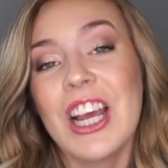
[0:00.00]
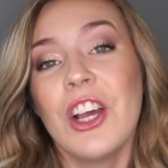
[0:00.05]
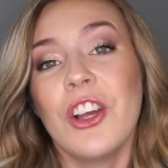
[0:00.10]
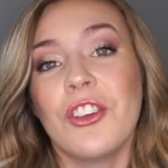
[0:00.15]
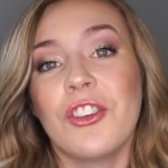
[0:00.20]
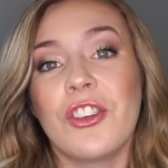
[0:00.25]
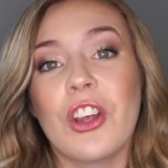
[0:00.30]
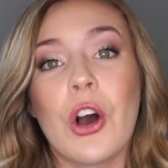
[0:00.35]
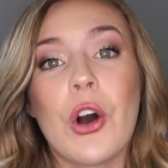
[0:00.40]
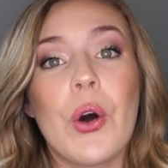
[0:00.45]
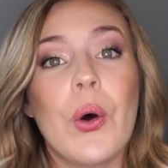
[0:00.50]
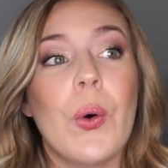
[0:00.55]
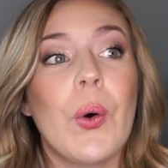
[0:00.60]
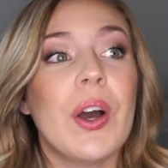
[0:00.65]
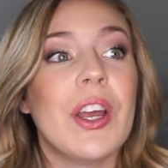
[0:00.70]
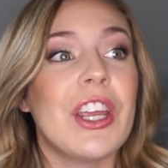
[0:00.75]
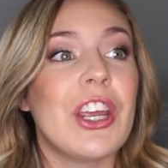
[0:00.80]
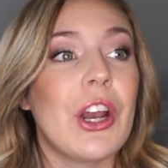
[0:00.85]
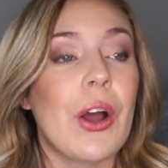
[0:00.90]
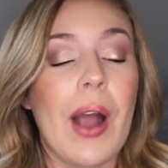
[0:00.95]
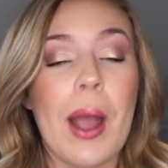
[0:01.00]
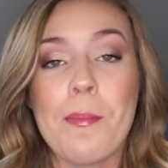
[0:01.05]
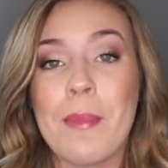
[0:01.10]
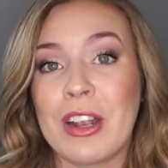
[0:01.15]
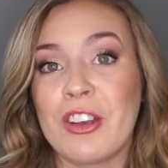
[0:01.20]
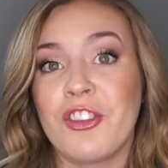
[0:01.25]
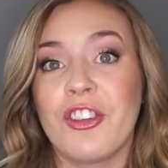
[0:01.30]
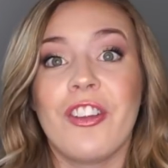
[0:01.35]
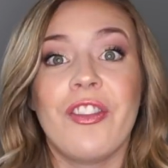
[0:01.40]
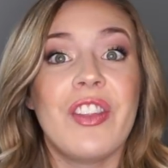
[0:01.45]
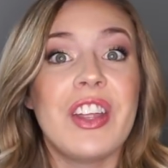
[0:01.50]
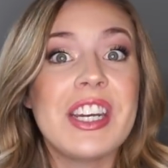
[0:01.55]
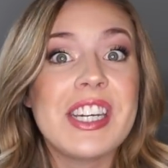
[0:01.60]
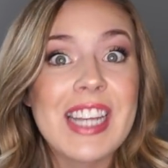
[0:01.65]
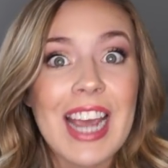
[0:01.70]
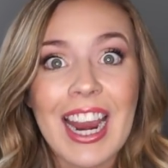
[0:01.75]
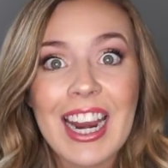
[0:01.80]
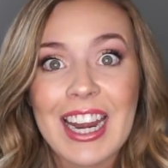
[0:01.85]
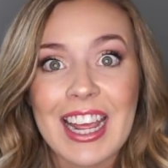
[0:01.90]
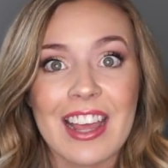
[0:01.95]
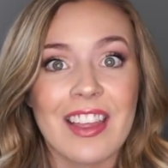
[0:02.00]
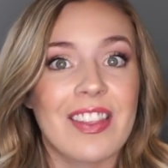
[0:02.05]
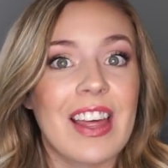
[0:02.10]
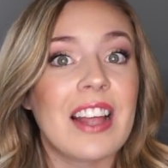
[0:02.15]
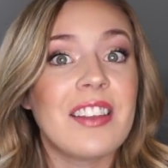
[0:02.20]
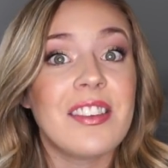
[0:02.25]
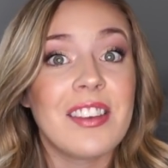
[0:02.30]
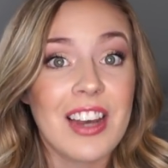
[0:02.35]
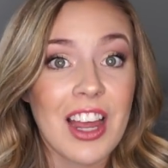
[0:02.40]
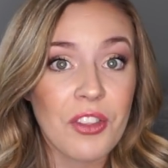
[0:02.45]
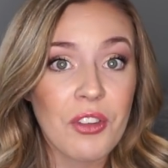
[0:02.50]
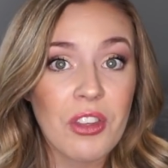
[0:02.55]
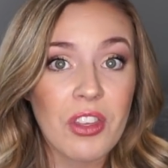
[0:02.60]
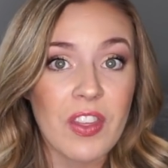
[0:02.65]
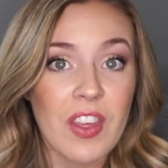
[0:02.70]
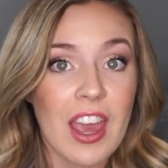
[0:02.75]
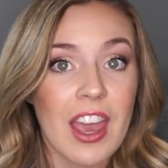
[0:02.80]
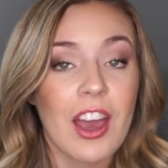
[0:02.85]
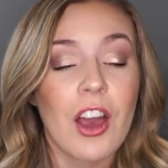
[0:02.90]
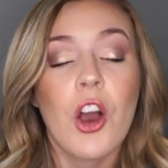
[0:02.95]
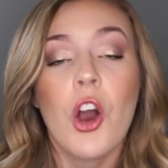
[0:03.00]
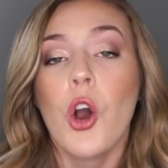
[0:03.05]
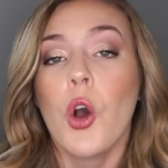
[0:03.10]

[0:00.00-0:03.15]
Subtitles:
So, you know, I mentioned the dining, that's another thing.